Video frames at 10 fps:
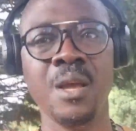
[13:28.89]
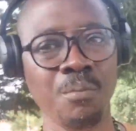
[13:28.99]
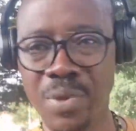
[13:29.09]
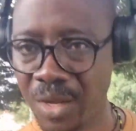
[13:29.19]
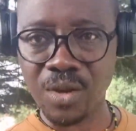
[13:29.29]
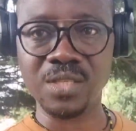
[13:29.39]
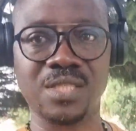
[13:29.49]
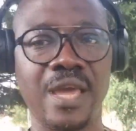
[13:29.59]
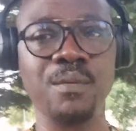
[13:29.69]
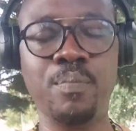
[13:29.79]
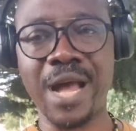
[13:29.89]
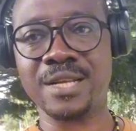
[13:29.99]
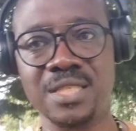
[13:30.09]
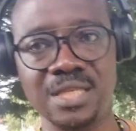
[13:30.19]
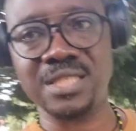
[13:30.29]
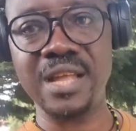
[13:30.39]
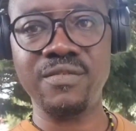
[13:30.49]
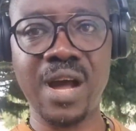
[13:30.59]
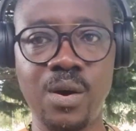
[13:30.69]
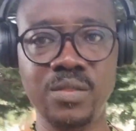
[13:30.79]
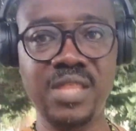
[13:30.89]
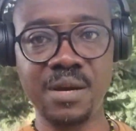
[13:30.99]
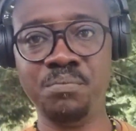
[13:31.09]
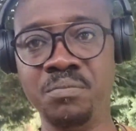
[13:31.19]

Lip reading: because the impact is never on them.